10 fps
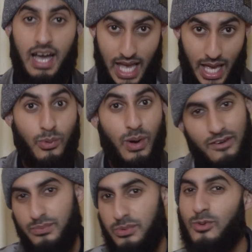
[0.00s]
I will
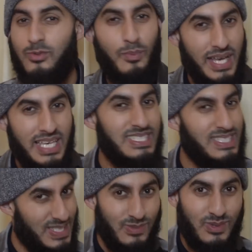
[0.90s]
have beautiful
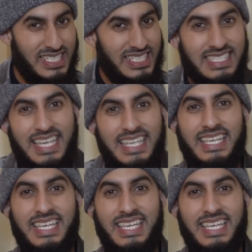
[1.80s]
patience, is what she said.